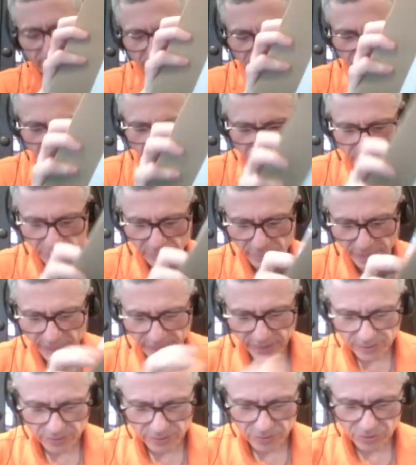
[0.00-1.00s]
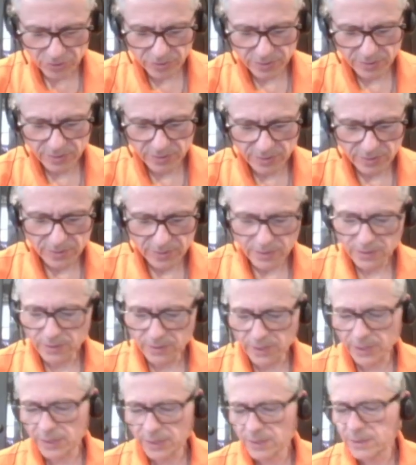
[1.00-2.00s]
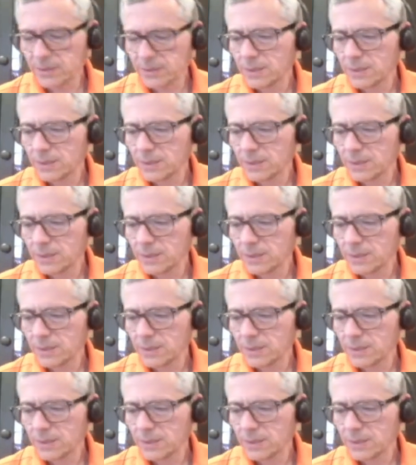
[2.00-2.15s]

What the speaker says: got the package, right?